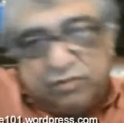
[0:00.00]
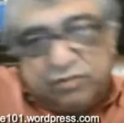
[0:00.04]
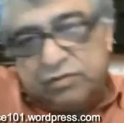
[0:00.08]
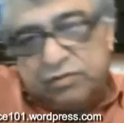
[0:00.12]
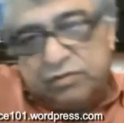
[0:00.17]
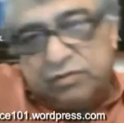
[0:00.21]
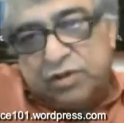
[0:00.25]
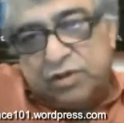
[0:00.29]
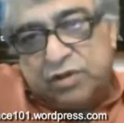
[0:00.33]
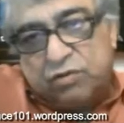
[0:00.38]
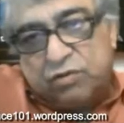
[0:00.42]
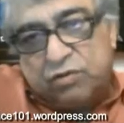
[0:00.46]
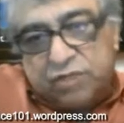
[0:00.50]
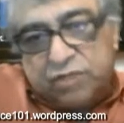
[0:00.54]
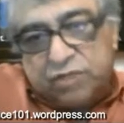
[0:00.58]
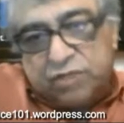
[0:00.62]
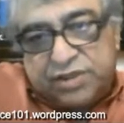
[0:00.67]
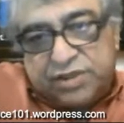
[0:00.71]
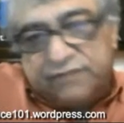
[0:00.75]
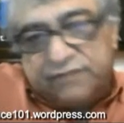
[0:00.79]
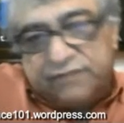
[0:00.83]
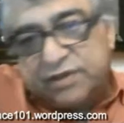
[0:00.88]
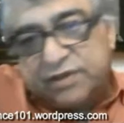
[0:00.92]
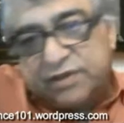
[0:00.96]
you know
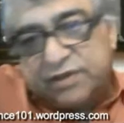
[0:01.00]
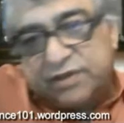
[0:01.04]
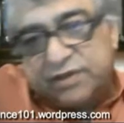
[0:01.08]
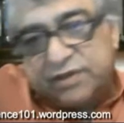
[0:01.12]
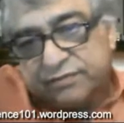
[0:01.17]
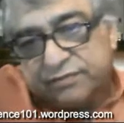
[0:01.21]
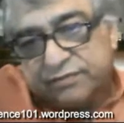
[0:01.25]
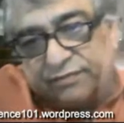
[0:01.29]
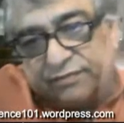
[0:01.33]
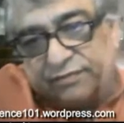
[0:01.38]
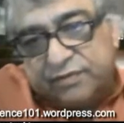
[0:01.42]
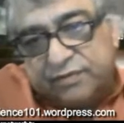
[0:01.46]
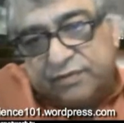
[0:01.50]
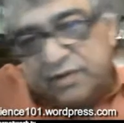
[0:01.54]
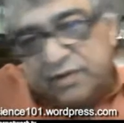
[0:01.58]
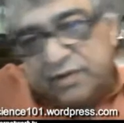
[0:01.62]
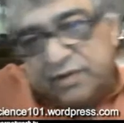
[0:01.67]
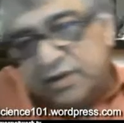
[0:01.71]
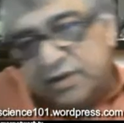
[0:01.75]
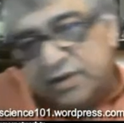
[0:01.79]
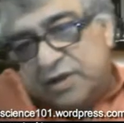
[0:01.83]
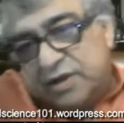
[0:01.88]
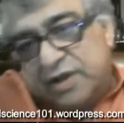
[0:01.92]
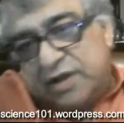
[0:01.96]
receipt
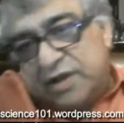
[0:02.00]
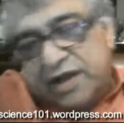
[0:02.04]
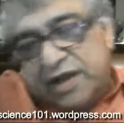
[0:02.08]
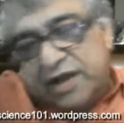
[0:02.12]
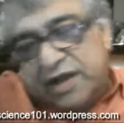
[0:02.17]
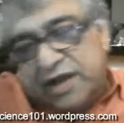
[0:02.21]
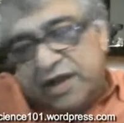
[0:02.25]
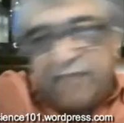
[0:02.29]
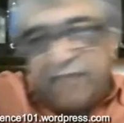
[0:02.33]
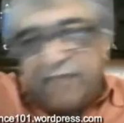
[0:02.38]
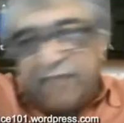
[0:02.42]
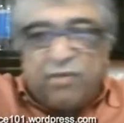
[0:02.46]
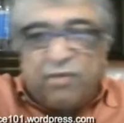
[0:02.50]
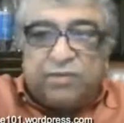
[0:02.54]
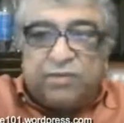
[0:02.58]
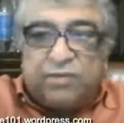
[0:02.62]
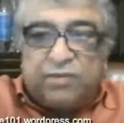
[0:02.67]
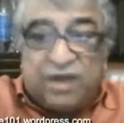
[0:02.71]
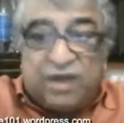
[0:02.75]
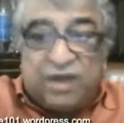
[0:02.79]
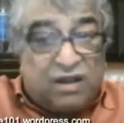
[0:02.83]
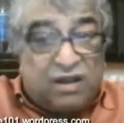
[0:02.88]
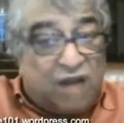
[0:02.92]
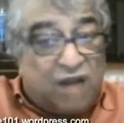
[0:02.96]
I came up
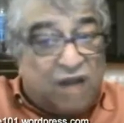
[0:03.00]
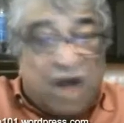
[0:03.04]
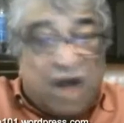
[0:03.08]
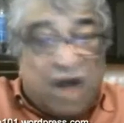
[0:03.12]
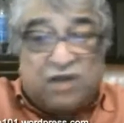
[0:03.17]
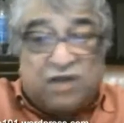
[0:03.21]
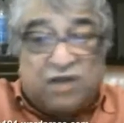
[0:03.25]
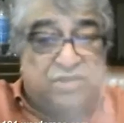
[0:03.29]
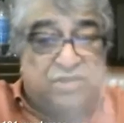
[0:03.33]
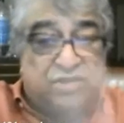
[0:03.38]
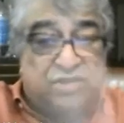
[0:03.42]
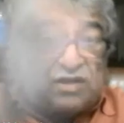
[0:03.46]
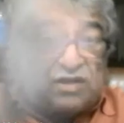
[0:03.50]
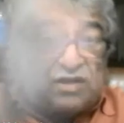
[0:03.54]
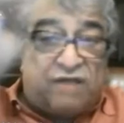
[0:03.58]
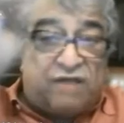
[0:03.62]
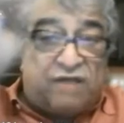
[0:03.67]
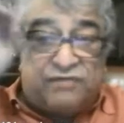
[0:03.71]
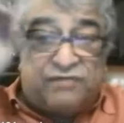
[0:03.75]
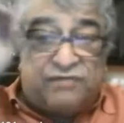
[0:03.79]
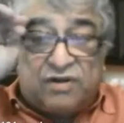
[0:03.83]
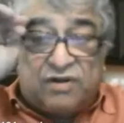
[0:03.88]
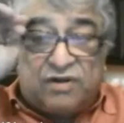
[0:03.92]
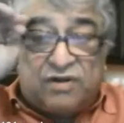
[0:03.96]
with a lot of
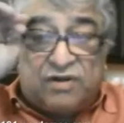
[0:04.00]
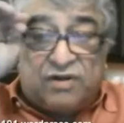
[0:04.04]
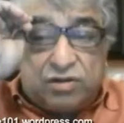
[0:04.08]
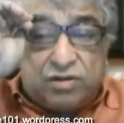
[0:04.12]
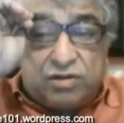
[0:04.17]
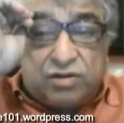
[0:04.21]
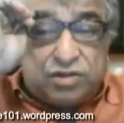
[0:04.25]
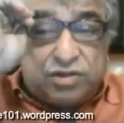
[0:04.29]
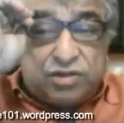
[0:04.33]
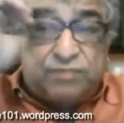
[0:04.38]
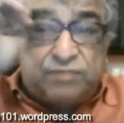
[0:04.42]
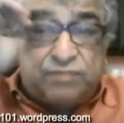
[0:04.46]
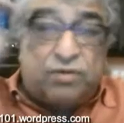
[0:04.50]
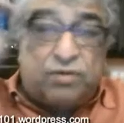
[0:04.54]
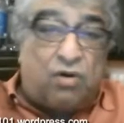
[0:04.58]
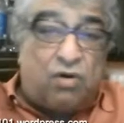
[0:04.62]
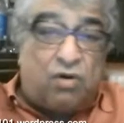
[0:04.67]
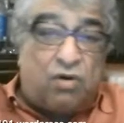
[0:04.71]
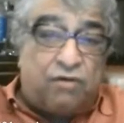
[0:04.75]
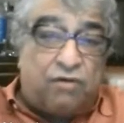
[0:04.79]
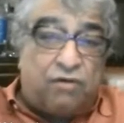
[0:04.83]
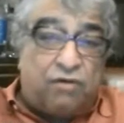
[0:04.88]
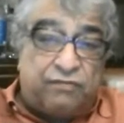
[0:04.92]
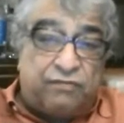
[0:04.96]
stuff. The concept
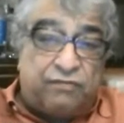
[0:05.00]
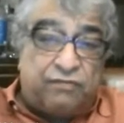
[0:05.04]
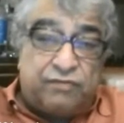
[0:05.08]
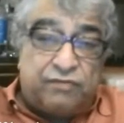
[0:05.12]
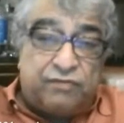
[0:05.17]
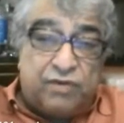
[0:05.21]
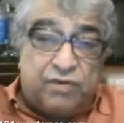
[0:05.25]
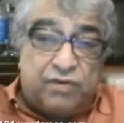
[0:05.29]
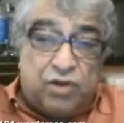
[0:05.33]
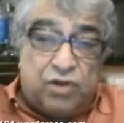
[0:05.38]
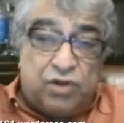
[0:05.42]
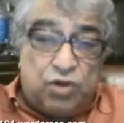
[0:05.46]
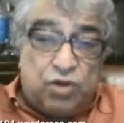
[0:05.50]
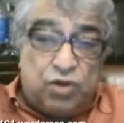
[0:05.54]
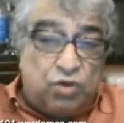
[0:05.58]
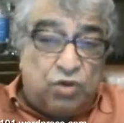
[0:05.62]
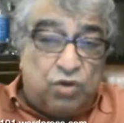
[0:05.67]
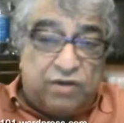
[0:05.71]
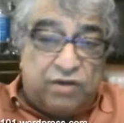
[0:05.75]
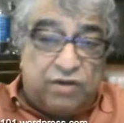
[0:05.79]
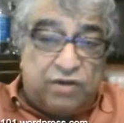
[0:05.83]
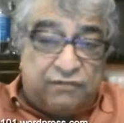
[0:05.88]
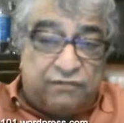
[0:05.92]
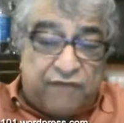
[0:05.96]
of
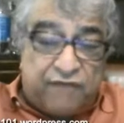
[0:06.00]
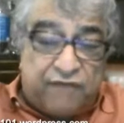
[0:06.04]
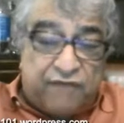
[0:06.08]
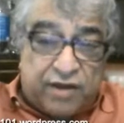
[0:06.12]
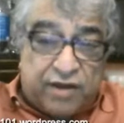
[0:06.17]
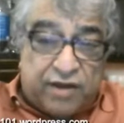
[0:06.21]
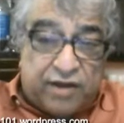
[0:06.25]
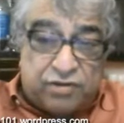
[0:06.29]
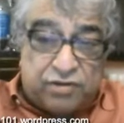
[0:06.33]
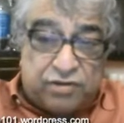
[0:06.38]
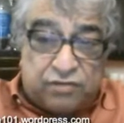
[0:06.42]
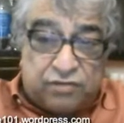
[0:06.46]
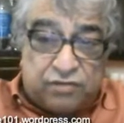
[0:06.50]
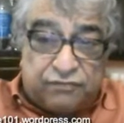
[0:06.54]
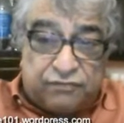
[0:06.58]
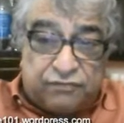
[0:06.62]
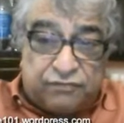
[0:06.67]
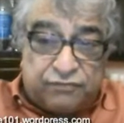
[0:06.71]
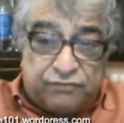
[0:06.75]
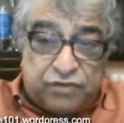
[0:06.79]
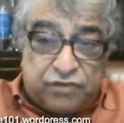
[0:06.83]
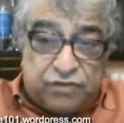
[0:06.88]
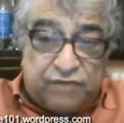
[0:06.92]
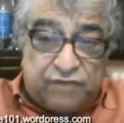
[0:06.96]
unit vector
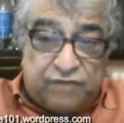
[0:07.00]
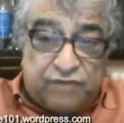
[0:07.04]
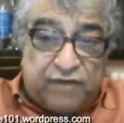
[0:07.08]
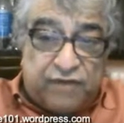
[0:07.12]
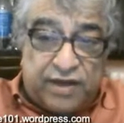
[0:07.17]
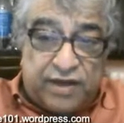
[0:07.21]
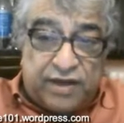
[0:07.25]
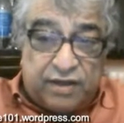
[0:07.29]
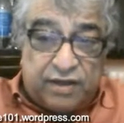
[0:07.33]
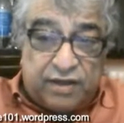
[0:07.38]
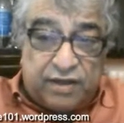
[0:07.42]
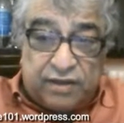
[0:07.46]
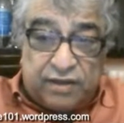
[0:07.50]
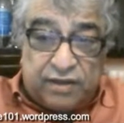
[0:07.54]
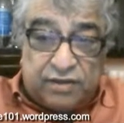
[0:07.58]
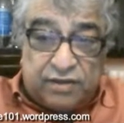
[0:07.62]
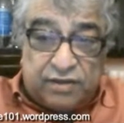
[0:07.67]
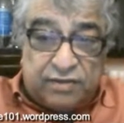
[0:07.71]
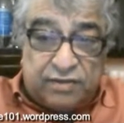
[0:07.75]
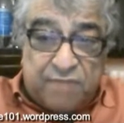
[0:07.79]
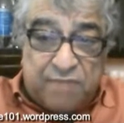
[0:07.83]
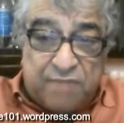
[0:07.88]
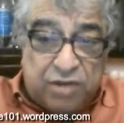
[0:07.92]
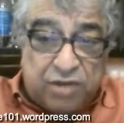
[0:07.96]
defining
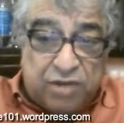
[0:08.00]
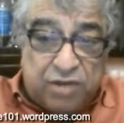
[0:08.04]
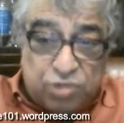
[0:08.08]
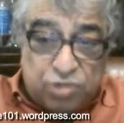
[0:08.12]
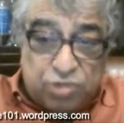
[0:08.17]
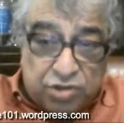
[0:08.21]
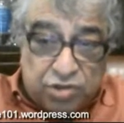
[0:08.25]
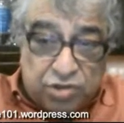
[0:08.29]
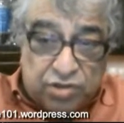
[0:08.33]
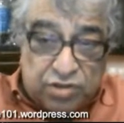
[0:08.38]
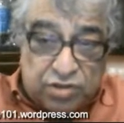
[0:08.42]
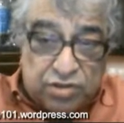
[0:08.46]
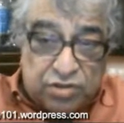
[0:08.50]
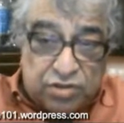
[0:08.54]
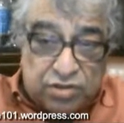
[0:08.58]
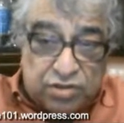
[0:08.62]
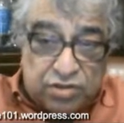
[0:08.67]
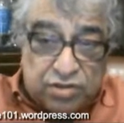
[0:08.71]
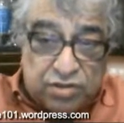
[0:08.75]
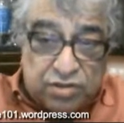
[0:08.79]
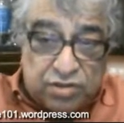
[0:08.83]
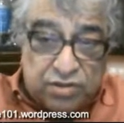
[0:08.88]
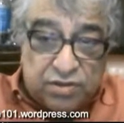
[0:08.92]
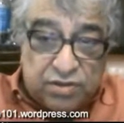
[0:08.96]

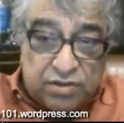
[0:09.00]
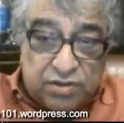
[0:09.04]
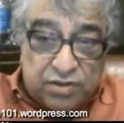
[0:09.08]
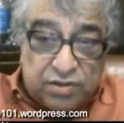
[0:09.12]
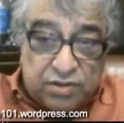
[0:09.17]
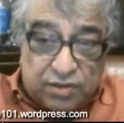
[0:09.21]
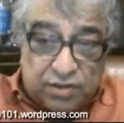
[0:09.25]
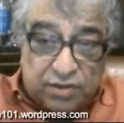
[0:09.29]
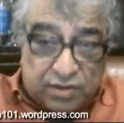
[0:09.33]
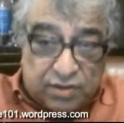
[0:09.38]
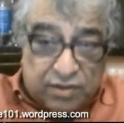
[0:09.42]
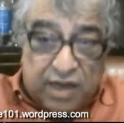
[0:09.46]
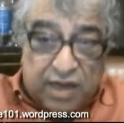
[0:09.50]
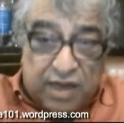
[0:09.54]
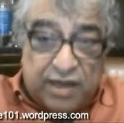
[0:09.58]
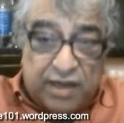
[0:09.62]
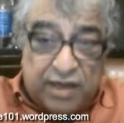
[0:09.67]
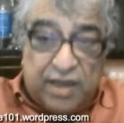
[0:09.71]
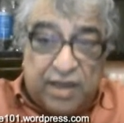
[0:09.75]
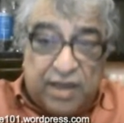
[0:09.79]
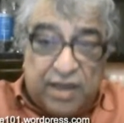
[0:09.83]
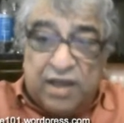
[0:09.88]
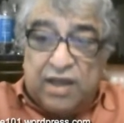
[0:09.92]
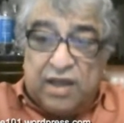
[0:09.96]
dimensions, okay?
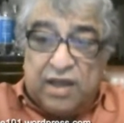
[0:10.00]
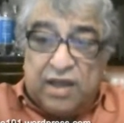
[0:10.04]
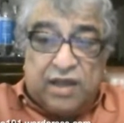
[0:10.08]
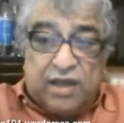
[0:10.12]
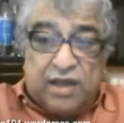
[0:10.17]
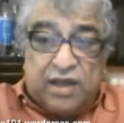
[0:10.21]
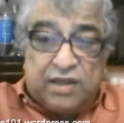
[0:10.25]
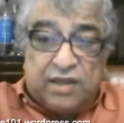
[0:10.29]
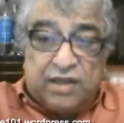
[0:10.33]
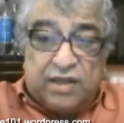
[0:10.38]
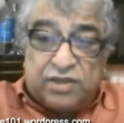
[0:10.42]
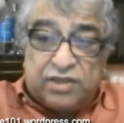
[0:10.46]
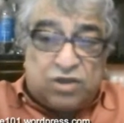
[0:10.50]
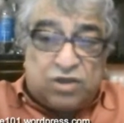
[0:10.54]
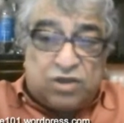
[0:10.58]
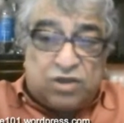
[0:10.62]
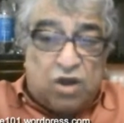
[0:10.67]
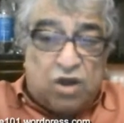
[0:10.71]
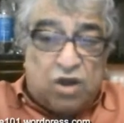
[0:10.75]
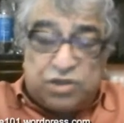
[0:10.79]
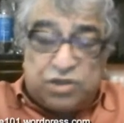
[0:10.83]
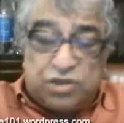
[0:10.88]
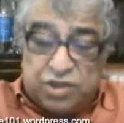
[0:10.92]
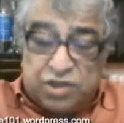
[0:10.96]
This
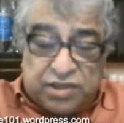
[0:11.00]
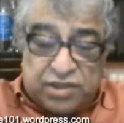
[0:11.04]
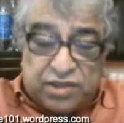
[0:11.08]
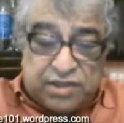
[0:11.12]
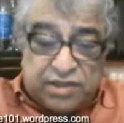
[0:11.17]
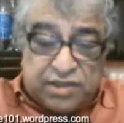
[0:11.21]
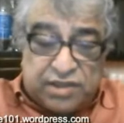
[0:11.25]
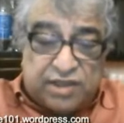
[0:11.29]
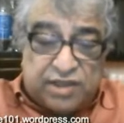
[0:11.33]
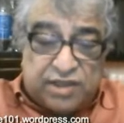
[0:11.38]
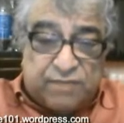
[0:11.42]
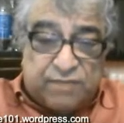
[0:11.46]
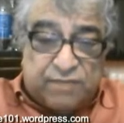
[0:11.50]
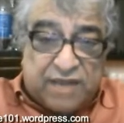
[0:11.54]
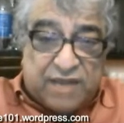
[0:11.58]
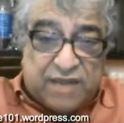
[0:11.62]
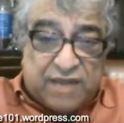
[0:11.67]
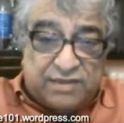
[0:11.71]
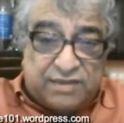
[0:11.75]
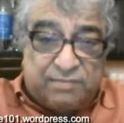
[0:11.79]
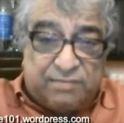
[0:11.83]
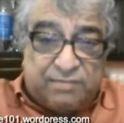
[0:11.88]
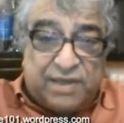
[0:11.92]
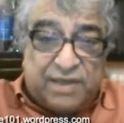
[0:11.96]
consciousness
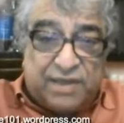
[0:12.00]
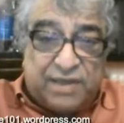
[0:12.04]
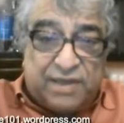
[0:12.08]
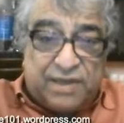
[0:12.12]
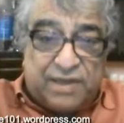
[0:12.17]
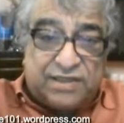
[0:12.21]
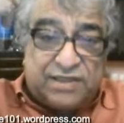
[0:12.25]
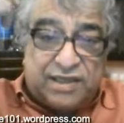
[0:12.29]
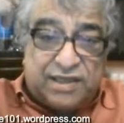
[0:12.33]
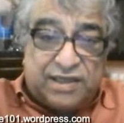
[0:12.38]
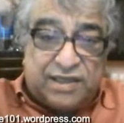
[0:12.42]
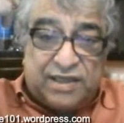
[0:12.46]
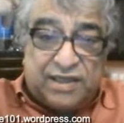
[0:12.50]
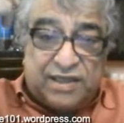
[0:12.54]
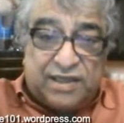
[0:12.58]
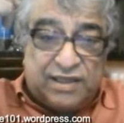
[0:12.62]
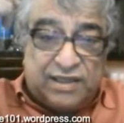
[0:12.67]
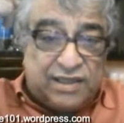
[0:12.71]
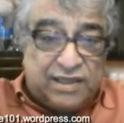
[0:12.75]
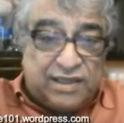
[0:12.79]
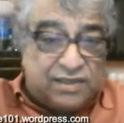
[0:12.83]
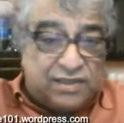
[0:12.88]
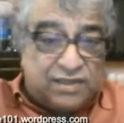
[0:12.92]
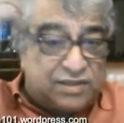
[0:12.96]
expansibility,
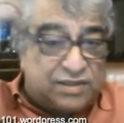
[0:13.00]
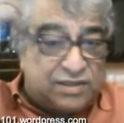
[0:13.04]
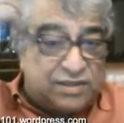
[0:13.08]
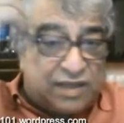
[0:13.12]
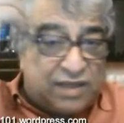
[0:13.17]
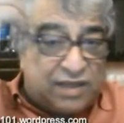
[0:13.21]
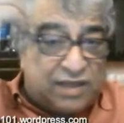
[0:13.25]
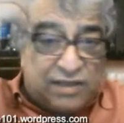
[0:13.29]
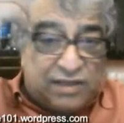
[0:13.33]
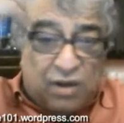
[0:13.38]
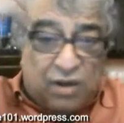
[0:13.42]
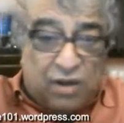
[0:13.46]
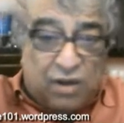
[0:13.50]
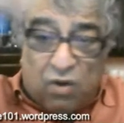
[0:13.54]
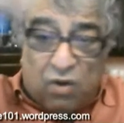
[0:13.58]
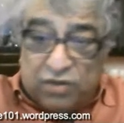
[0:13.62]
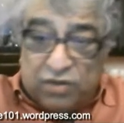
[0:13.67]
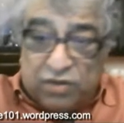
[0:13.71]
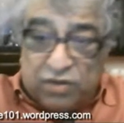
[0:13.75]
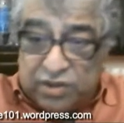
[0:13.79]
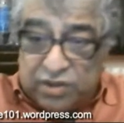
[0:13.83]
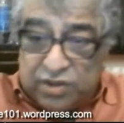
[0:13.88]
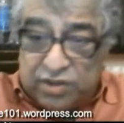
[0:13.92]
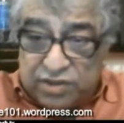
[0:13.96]
this all
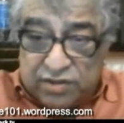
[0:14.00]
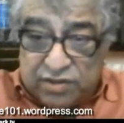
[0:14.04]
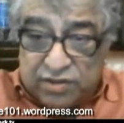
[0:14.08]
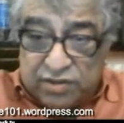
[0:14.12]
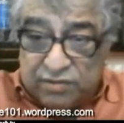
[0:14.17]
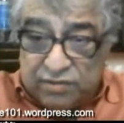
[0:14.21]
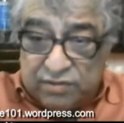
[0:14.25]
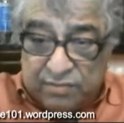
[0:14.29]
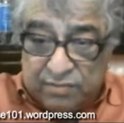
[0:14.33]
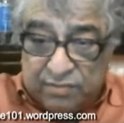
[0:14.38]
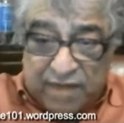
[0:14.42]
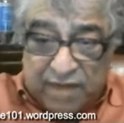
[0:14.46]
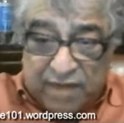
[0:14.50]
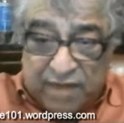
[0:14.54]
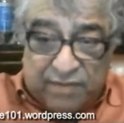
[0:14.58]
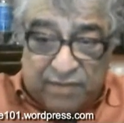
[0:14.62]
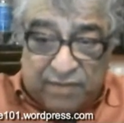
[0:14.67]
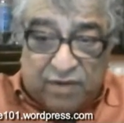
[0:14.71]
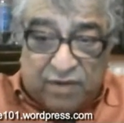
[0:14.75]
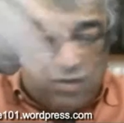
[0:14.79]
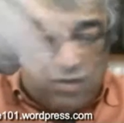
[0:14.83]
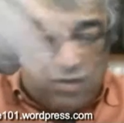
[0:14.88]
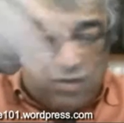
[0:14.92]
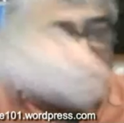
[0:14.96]
this
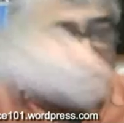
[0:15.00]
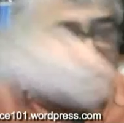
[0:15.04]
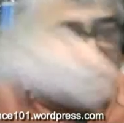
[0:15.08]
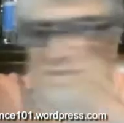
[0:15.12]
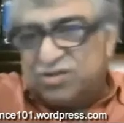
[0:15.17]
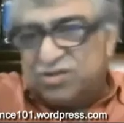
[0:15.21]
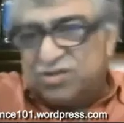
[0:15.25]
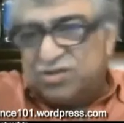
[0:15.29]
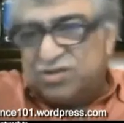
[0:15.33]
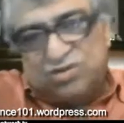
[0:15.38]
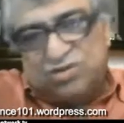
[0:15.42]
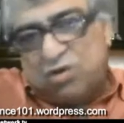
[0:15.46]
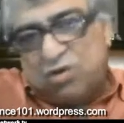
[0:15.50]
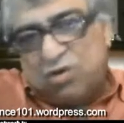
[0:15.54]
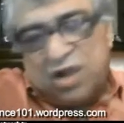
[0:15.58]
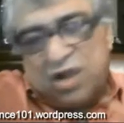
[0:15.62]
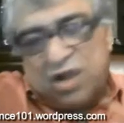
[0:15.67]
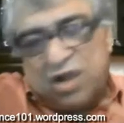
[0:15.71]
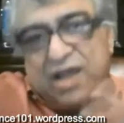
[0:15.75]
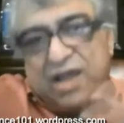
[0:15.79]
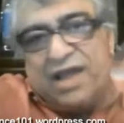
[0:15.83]
mathematical, this is all,